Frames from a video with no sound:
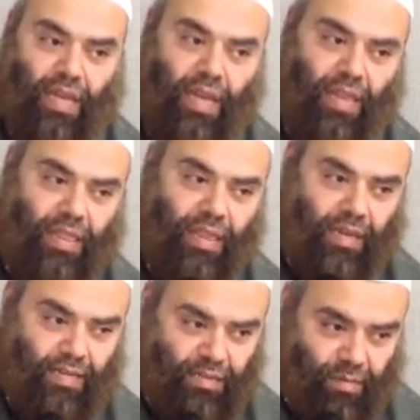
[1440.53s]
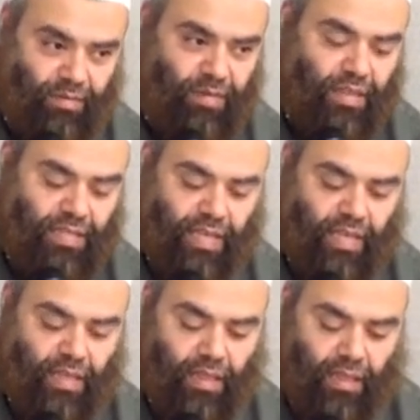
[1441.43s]
and then his servant, the
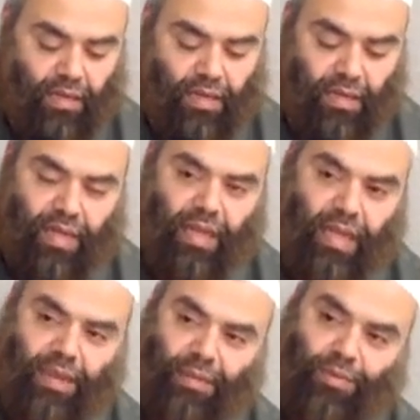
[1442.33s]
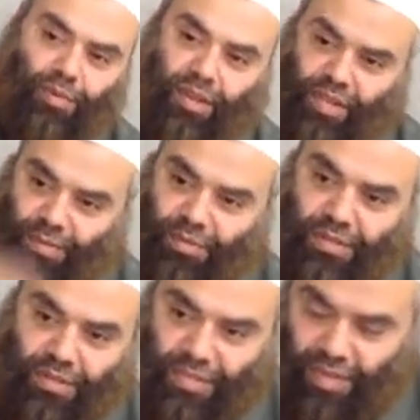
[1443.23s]
second third, and Abu
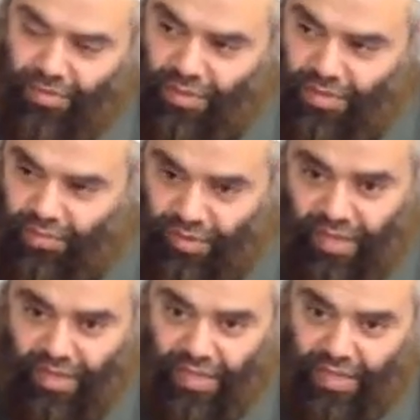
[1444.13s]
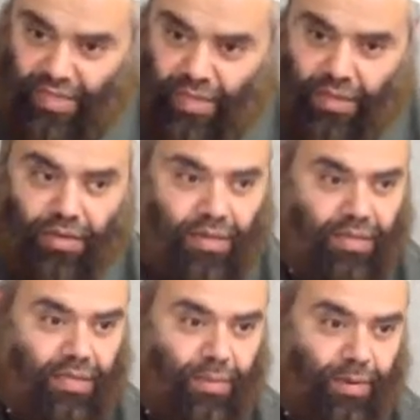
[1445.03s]
Hurairah would pray the third
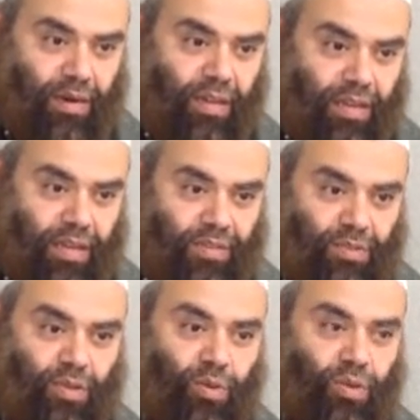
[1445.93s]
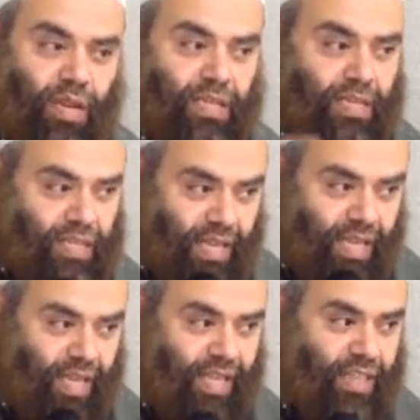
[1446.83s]
part of the night. So the whole night,
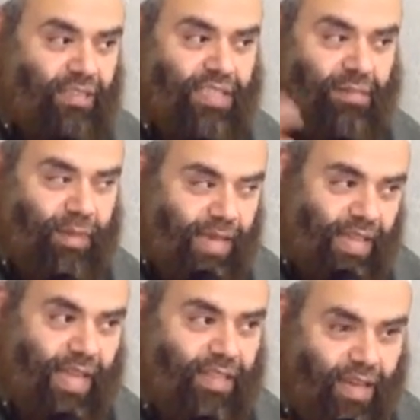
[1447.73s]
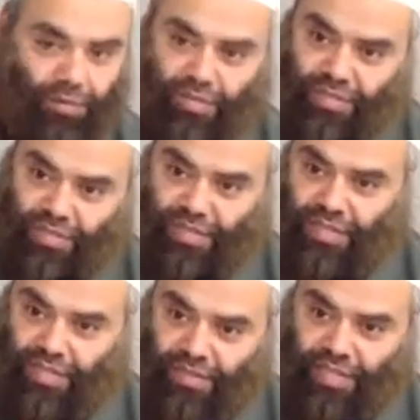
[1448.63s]
there is ibadah in the house.
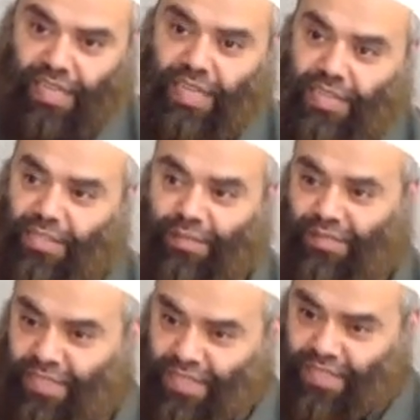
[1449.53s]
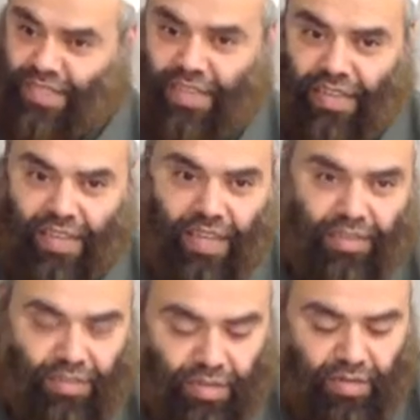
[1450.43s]
They're taking shifts, a
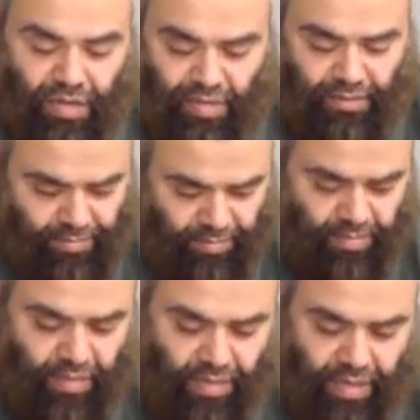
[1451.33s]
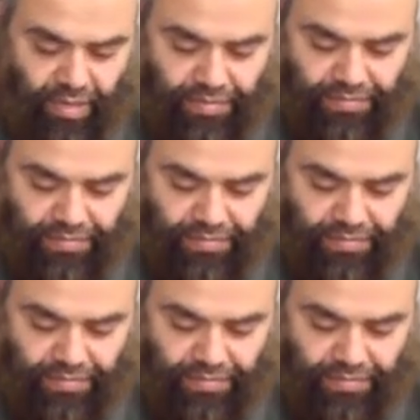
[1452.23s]
turn in the salah.